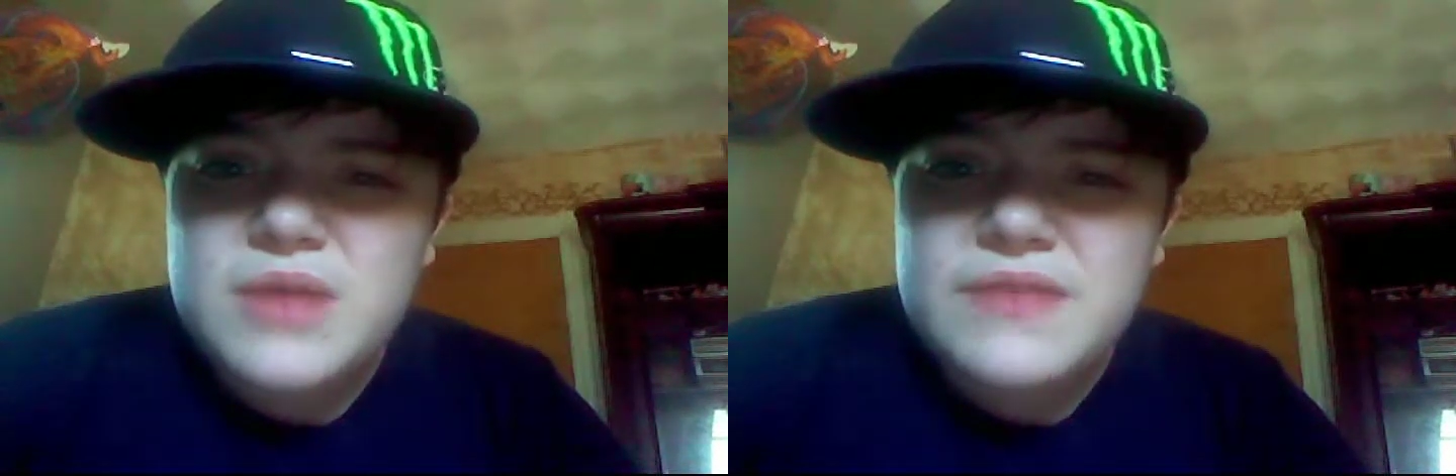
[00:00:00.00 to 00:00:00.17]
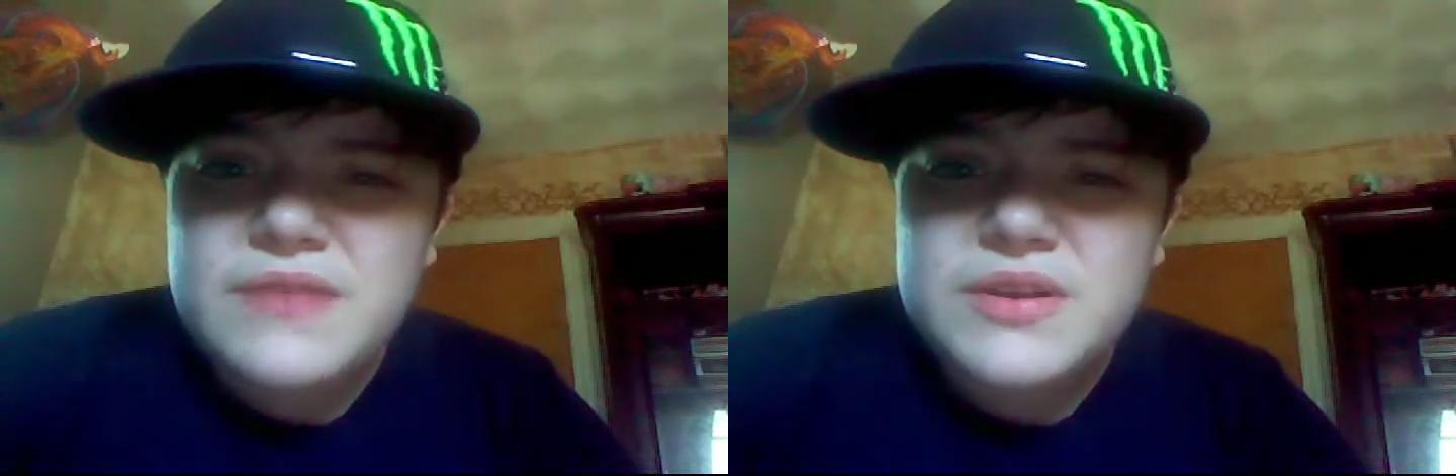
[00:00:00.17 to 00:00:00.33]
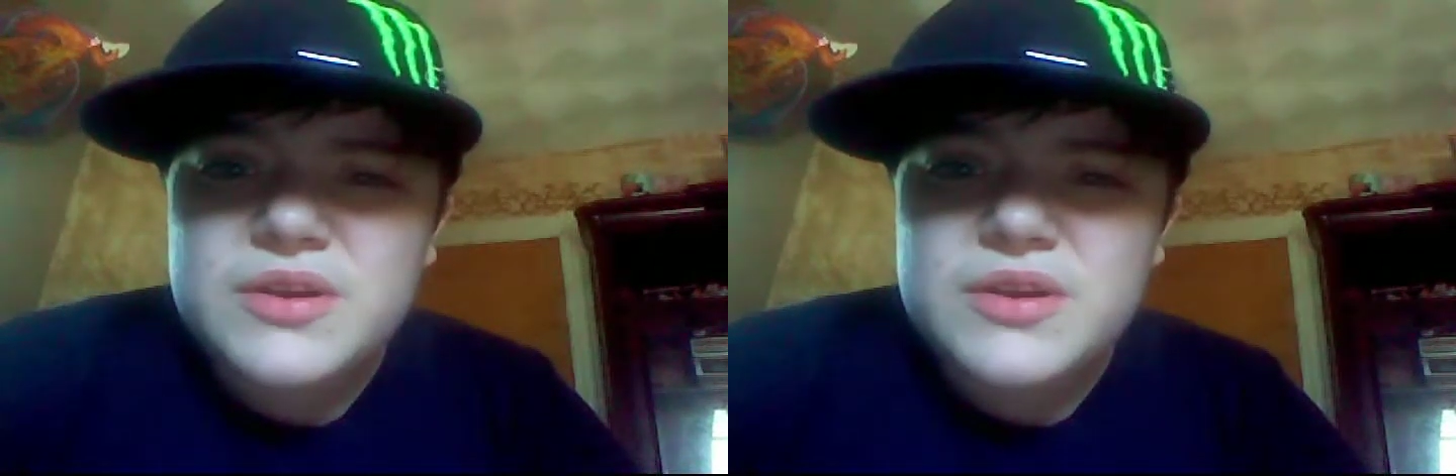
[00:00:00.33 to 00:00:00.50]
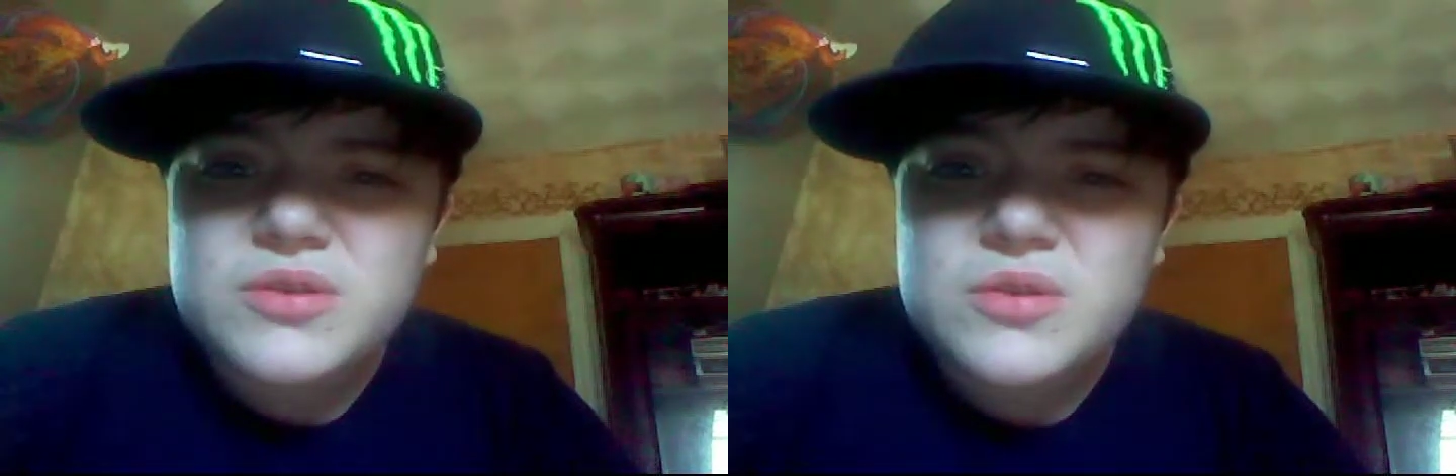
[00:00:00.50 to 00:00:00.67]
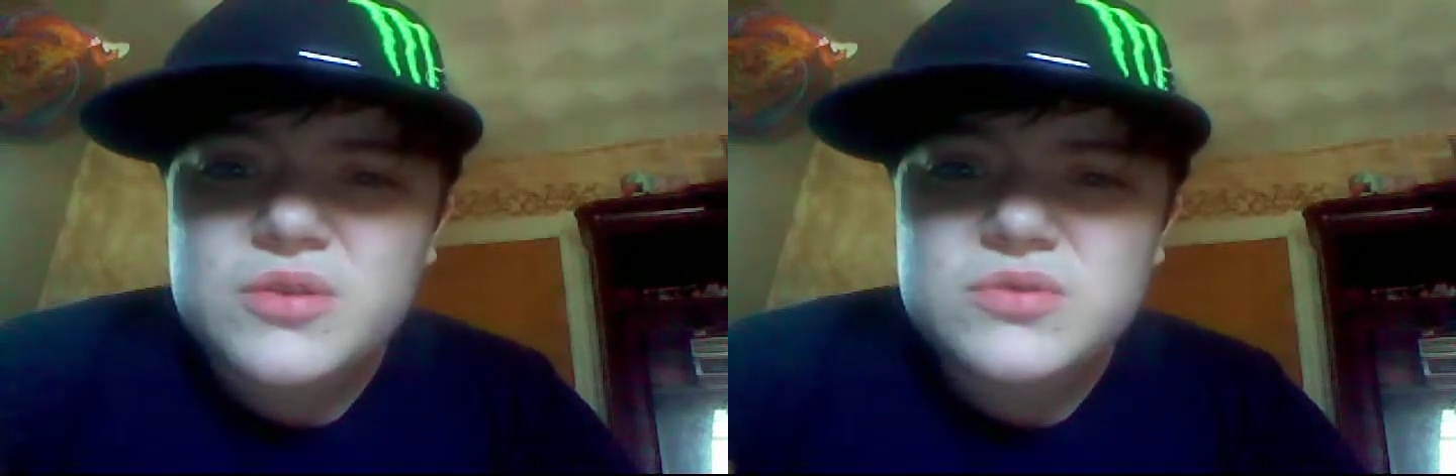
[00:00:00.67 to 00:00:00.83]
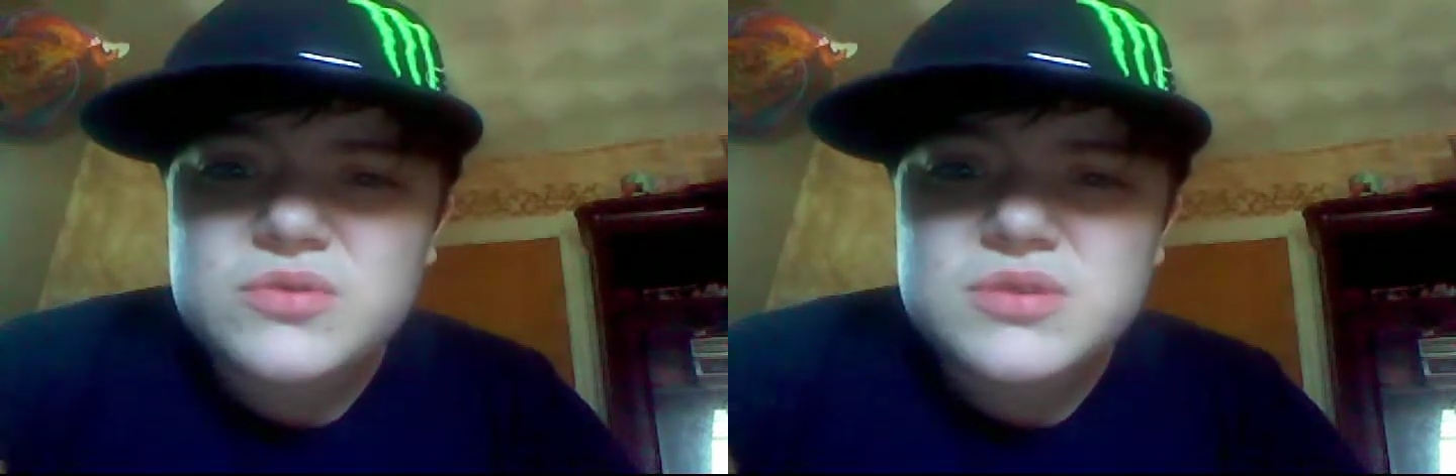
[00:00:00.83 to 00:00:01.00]
have under your
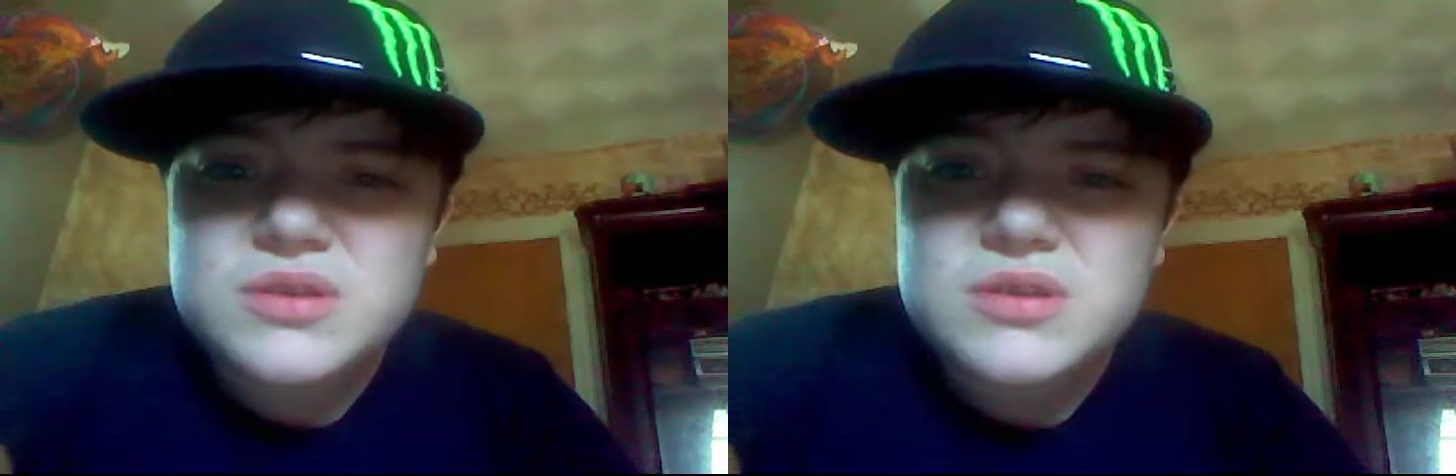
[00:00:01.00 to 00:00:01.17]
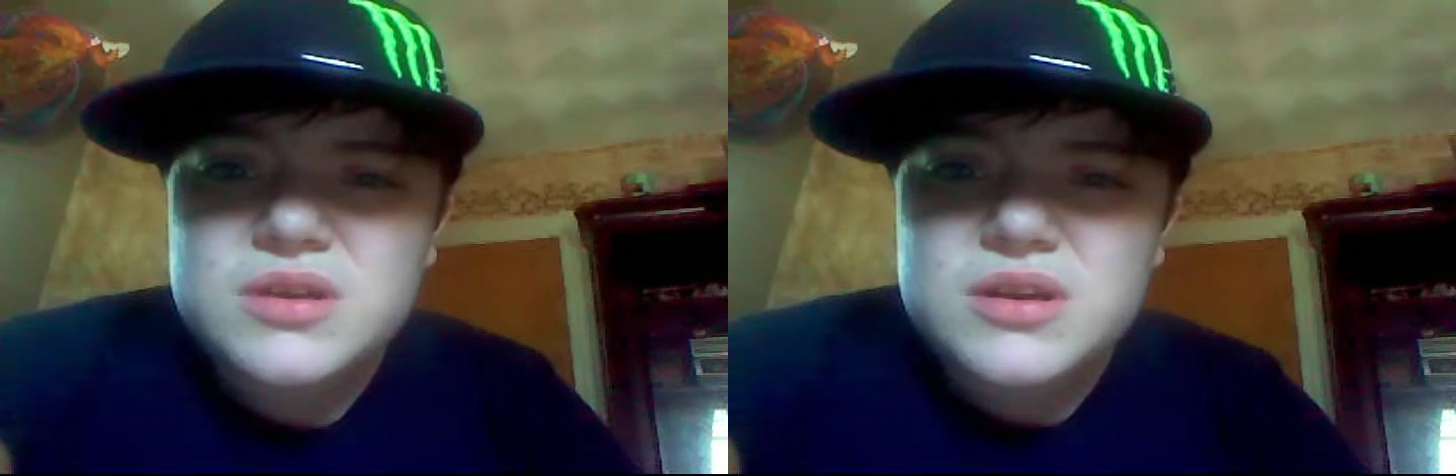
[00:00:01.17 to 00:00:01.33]
clothes,